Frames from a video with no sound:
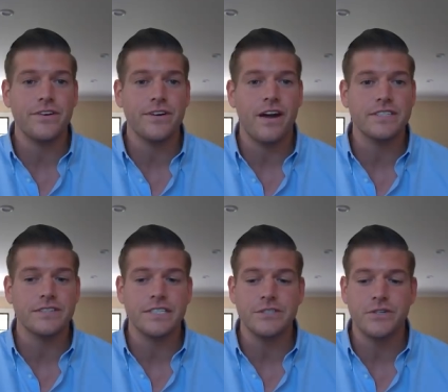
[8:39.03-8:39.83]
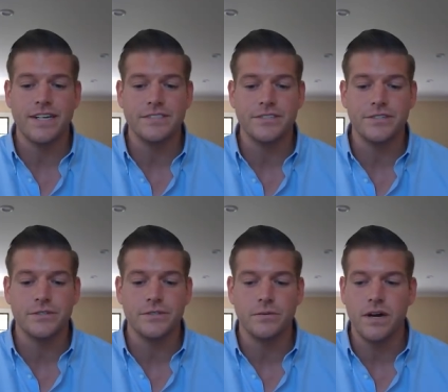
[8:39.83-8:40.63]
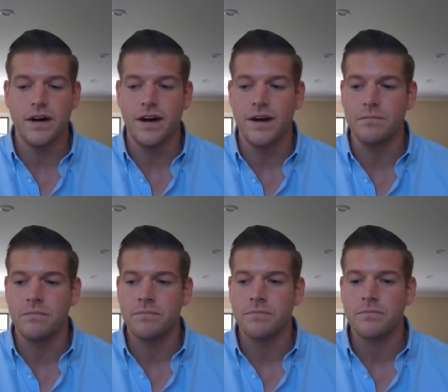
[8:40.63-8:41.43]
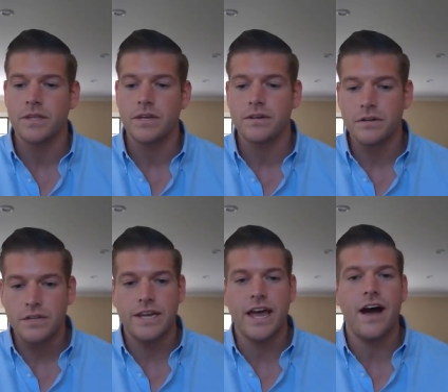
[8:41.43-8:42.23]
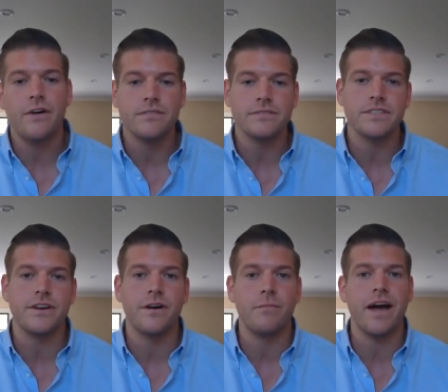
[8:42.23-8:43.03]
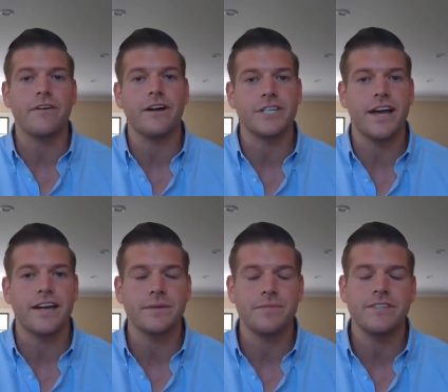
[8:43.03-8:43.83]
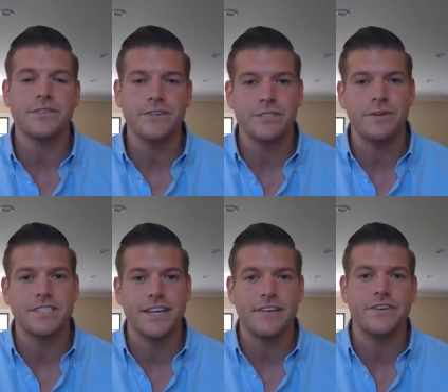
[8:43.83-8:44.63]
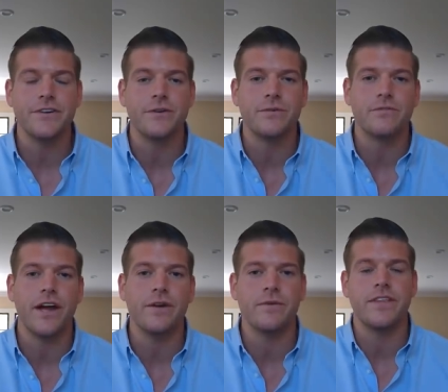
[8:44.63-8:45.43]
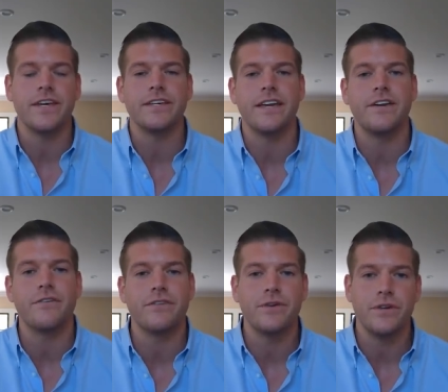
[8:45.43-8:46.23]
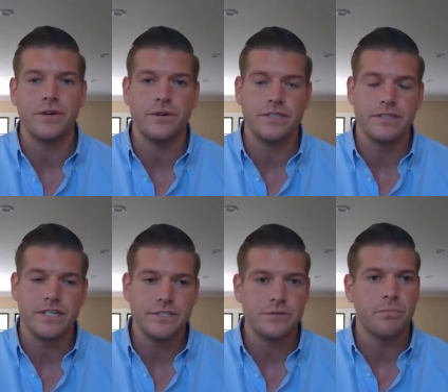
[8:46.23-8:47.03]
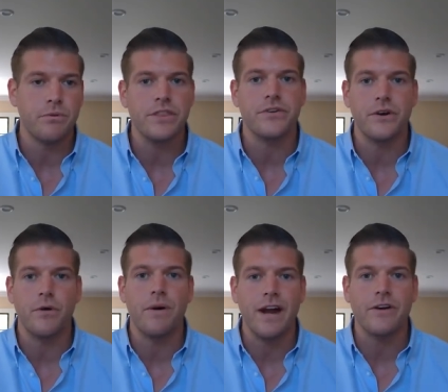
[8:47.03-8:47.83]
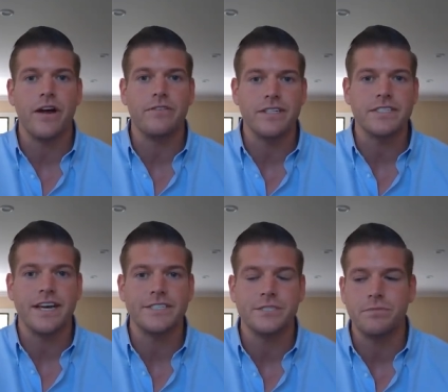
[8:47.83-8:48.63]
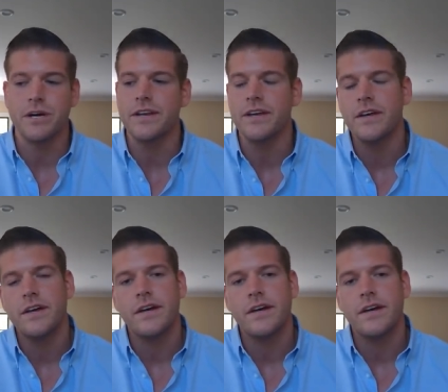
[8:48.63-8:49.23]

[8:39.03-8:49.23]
they're constantly trying to uh, clean out, you know, background checks. I mean, there's only so much they can do, right, when they interview you, and they do a pretty thorough background investigation. But,